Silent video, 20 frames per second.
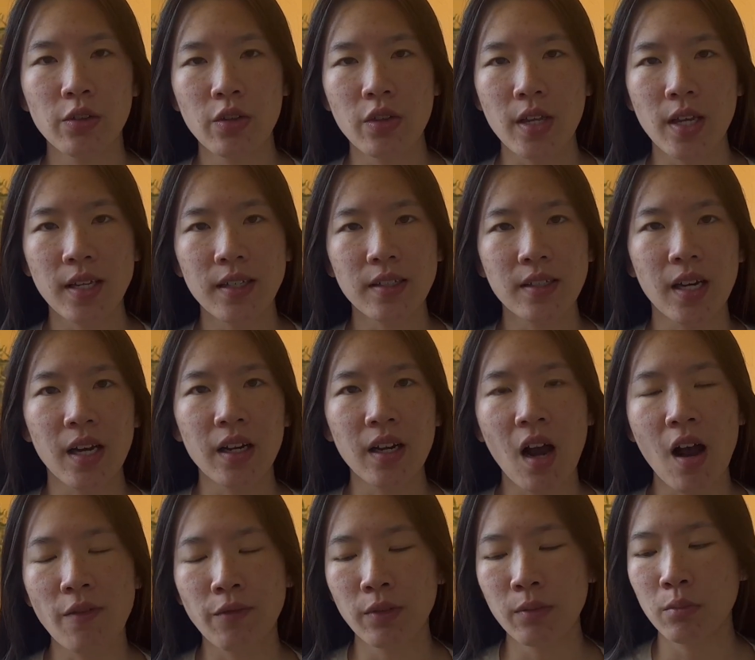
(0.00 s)
things that I
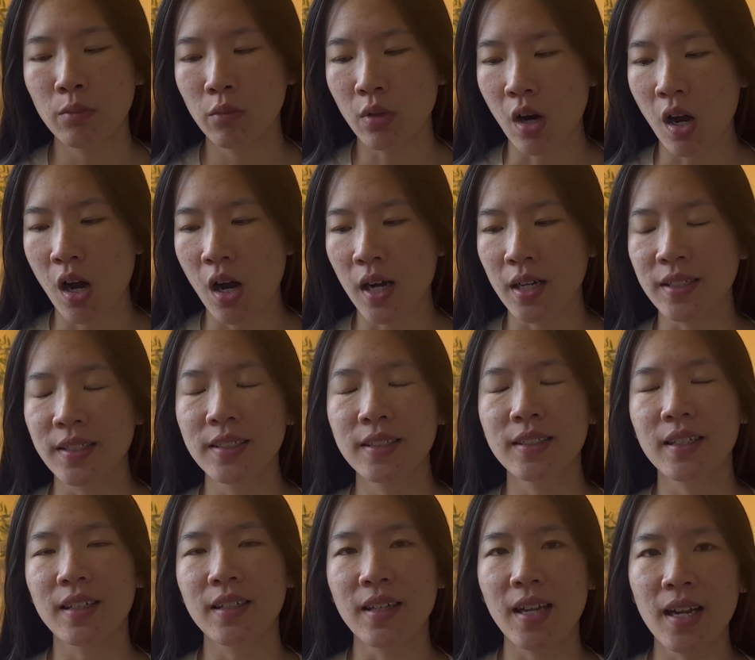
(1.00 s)
got from Ross.
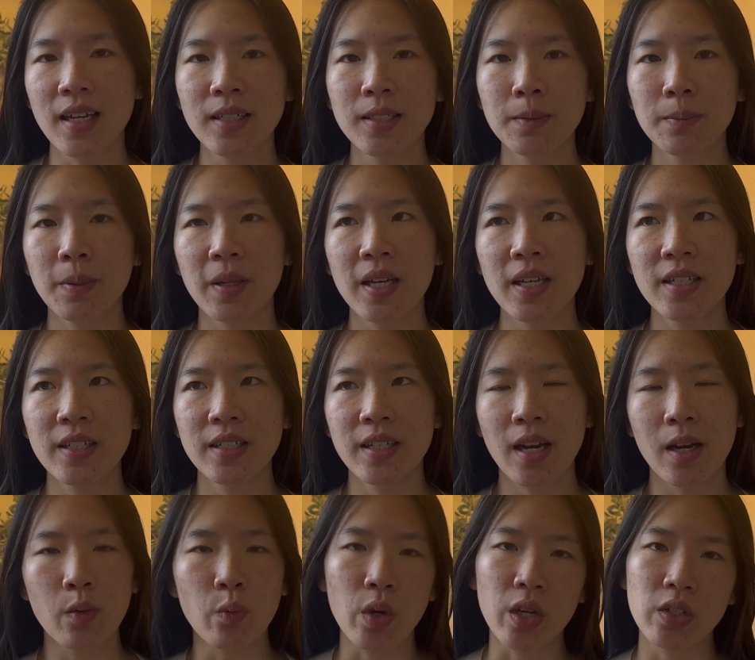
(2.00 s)
The next place that
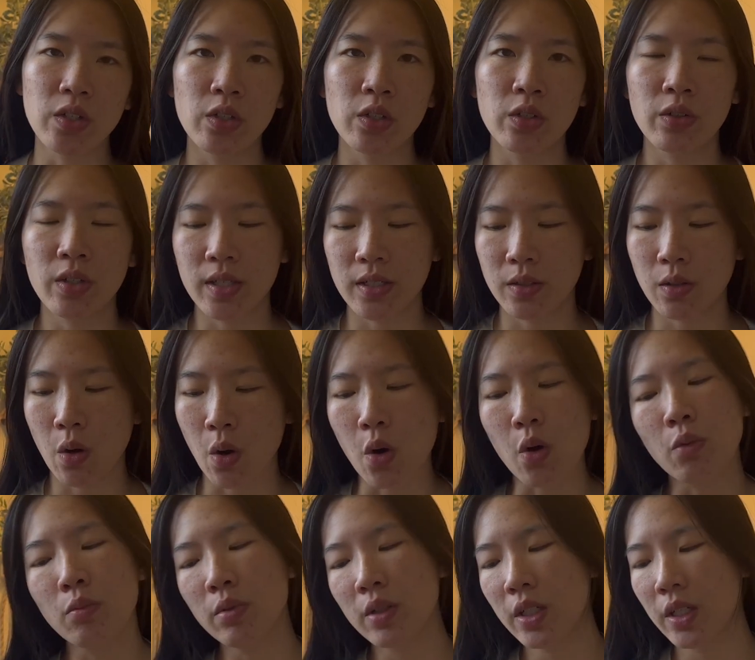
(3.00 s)
I went to is
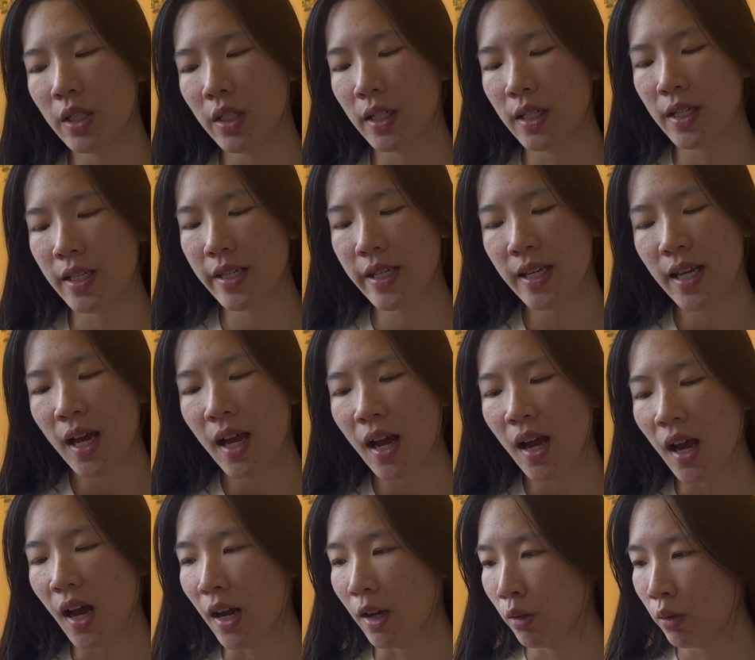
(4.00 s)
Home Goods.
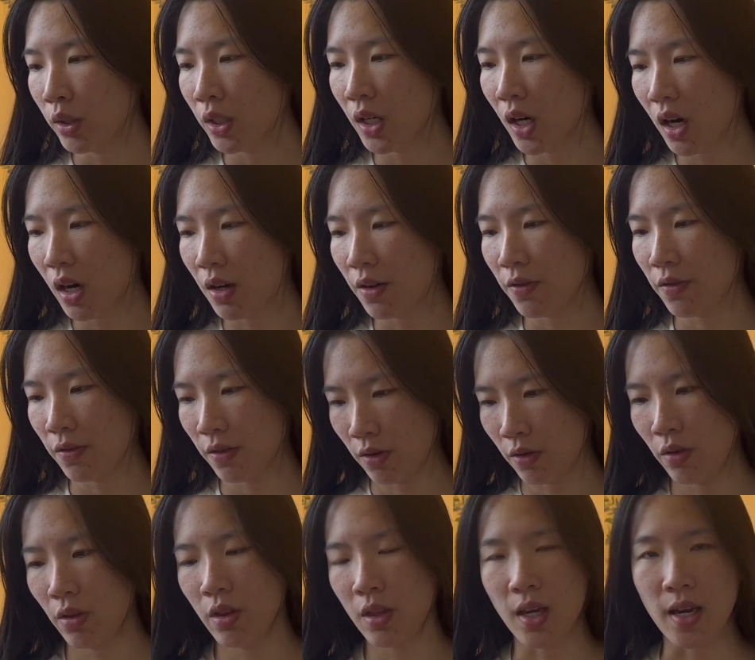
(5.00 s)
I only got a
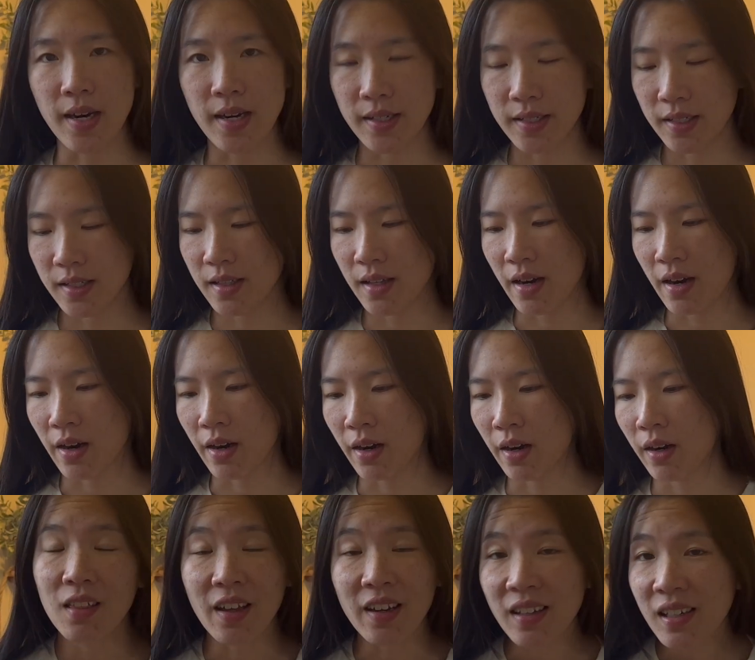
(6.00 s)
few things
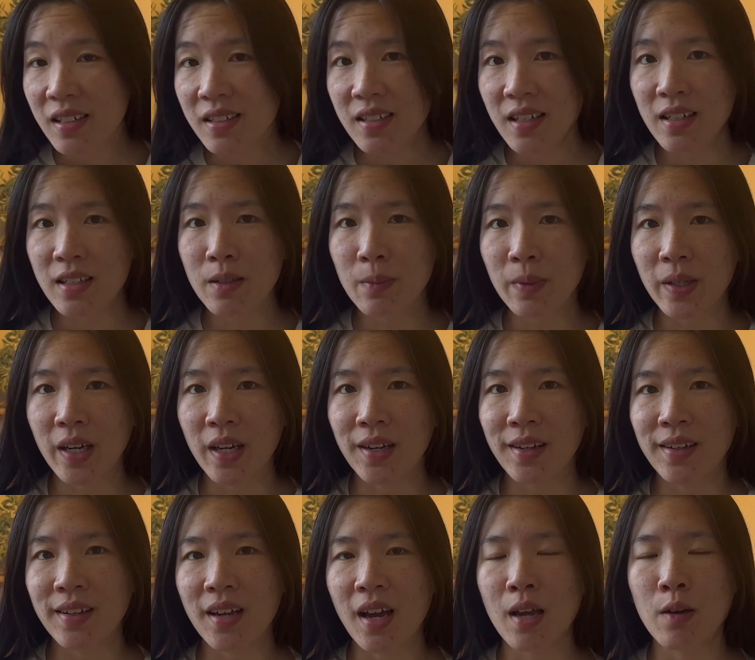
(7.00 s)
there. Like I said in the
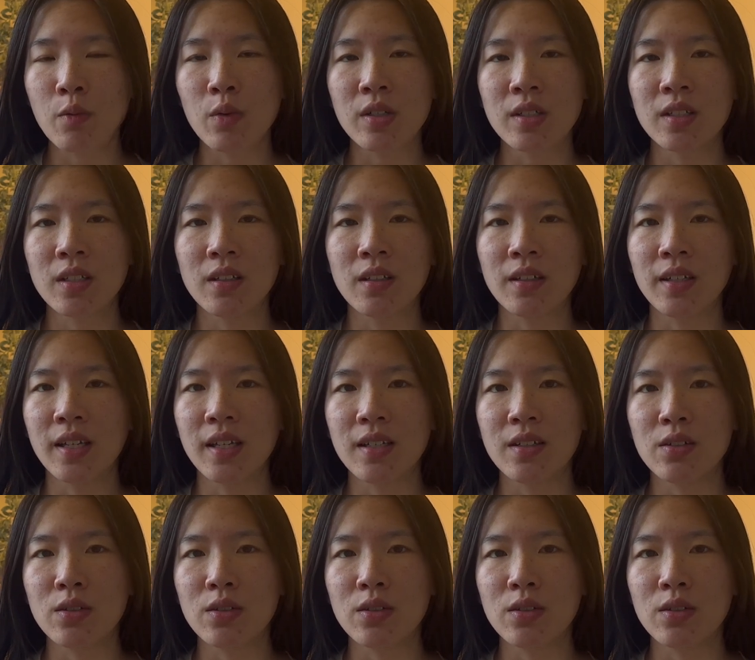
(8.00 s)
beginning, I wasn't looking